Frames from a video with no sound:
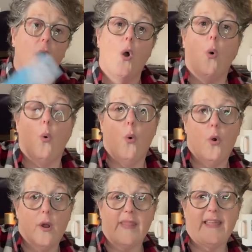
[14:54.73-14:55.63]

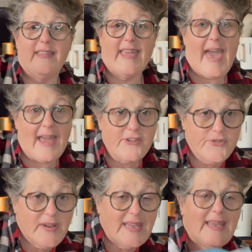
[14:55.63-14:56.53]
or like the cat
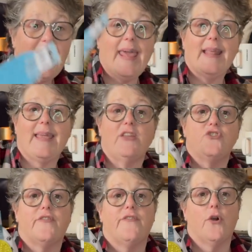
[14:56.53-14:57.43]
tree and it gets
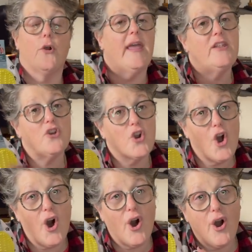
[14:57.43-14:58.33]
your fur in your
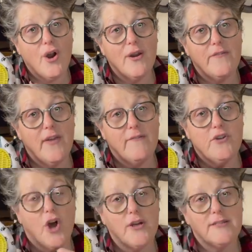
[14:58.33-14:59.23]
car if you have
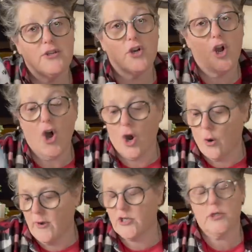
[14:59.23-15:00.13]
dogs in your car
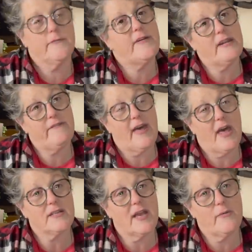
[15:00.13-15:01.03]
which funny
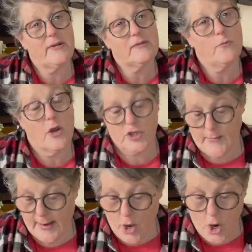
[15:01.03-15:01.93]
fact i went and washed
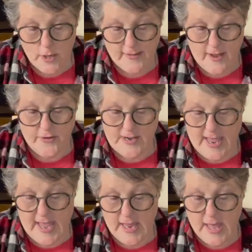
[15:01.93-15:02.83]
my car the other
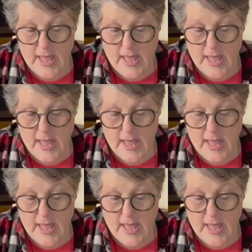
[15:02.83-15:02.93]
day